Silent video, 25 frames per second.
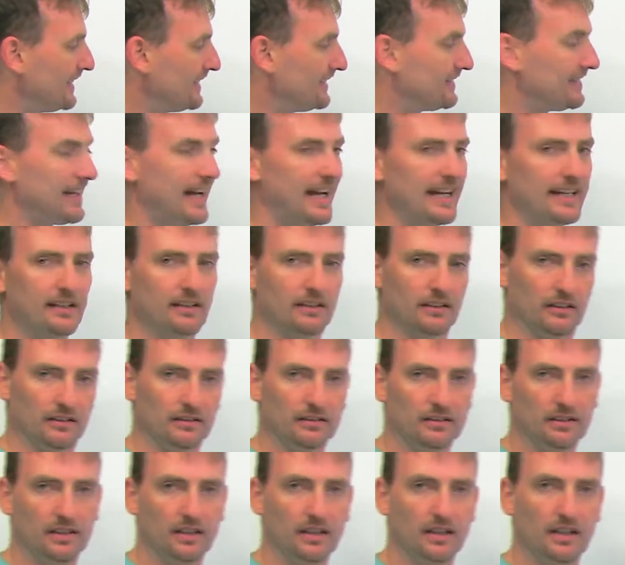Title.
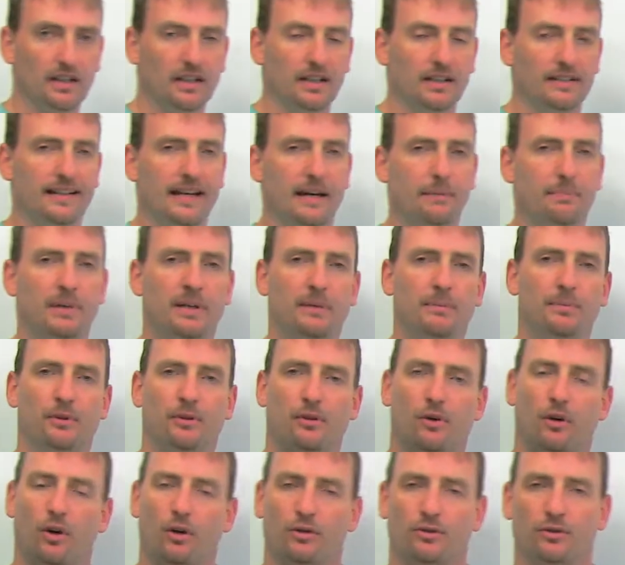Now
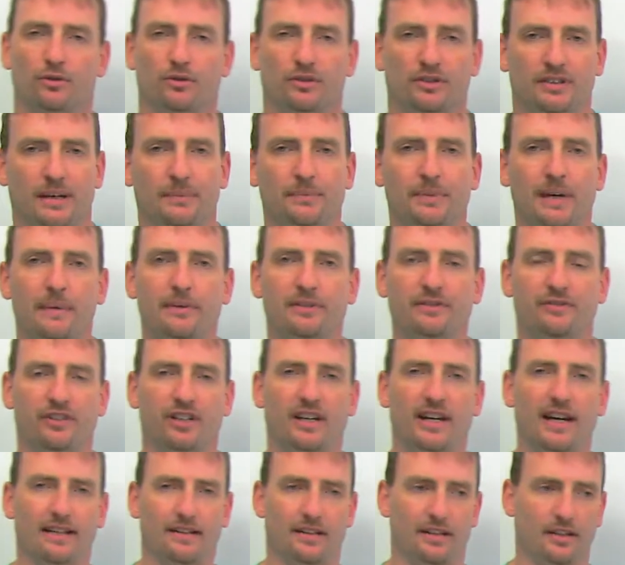people also sometimes
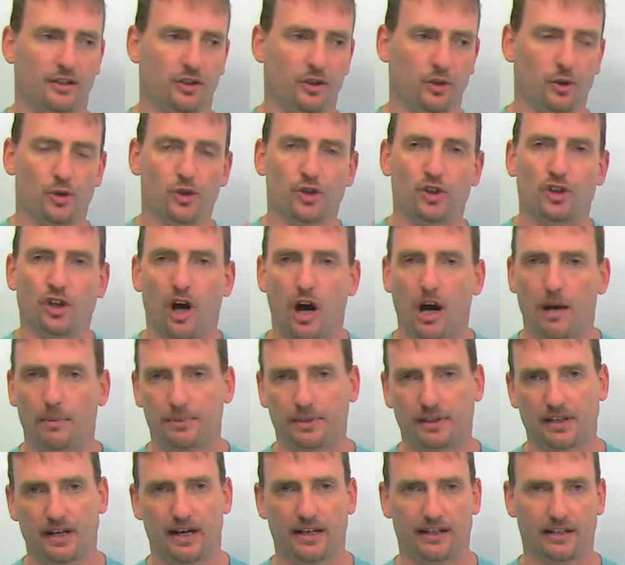forget that your job
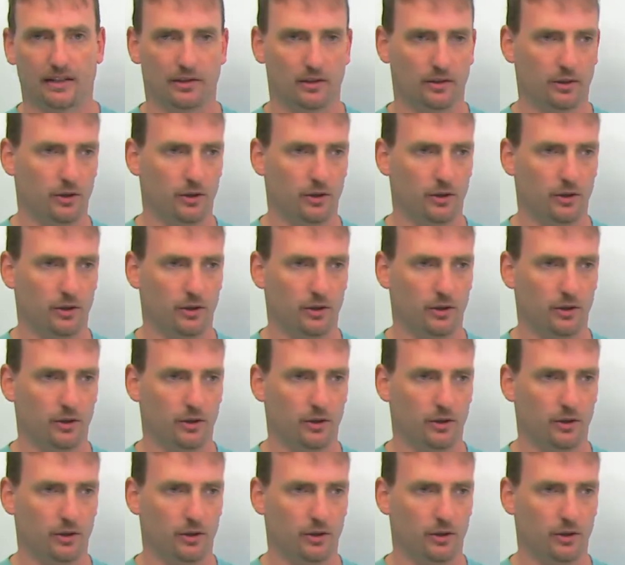title,